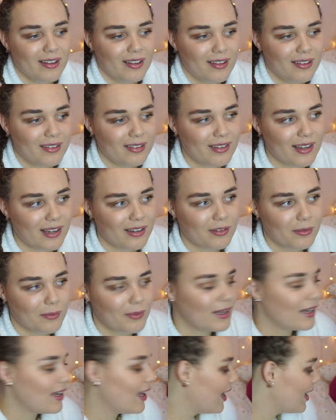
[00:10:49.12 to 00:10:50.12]
said
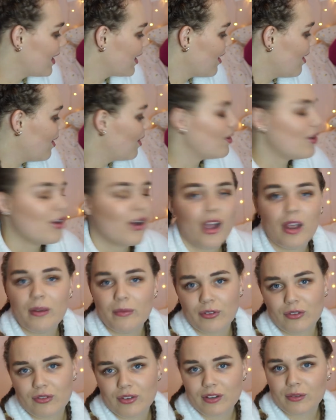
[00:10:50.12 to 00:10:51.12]
something like, oh, your
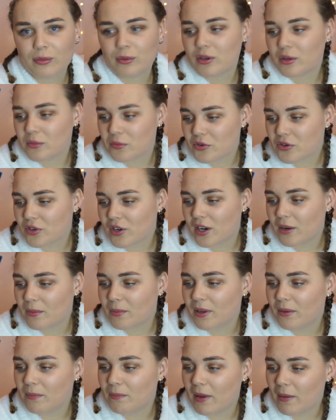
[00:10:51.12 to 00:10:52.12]
hopes and dreams will come true,
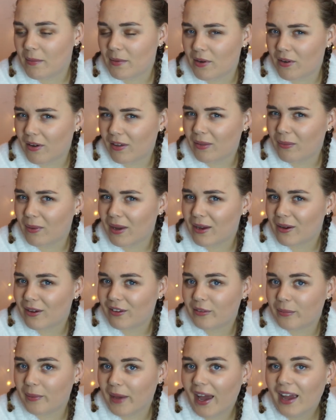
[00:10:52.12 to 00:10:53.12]
but maybe not in the way you
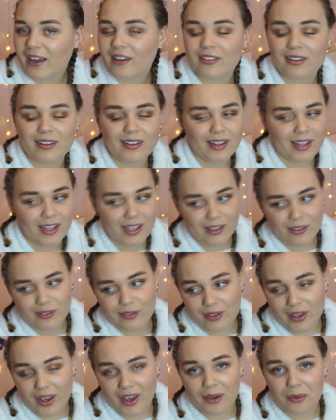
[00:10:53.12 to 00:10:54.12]
expect.
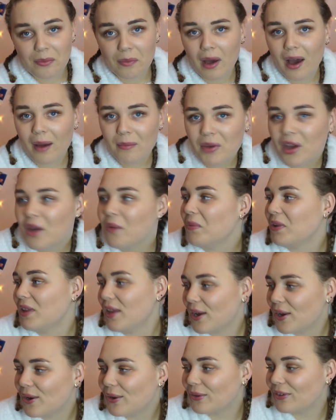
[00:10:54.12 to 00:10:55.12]
So I'm going with
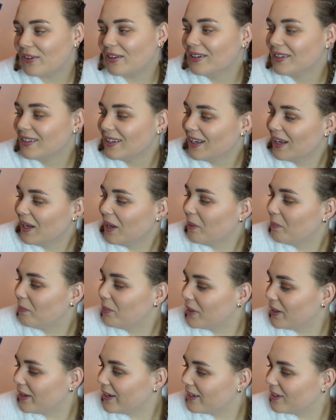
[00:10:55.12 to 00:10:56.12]
those,
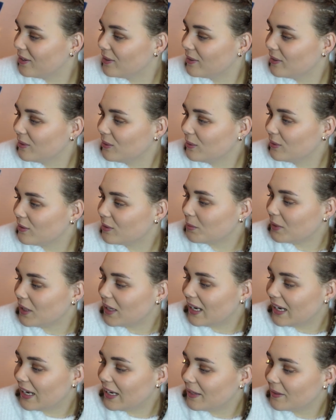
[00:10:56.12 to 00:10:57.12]
but
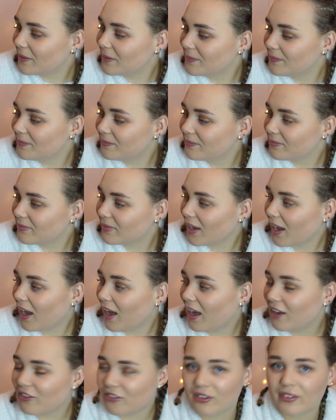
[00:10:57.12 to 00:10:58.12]
ultimately
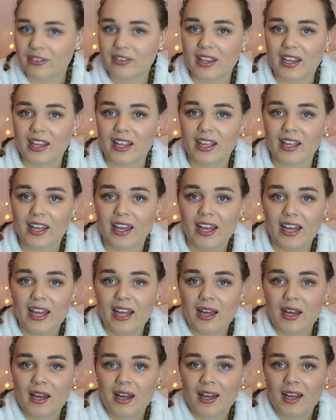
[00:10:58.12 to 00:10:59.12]
I just think
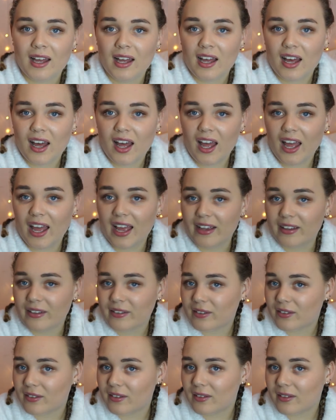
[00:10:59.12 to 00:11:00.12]

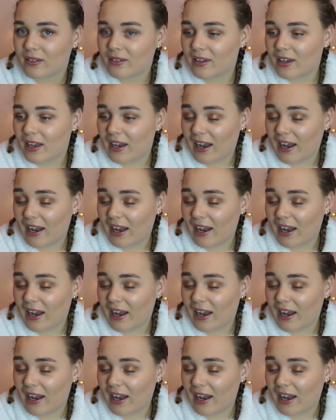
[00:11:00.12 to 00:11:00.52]
it's a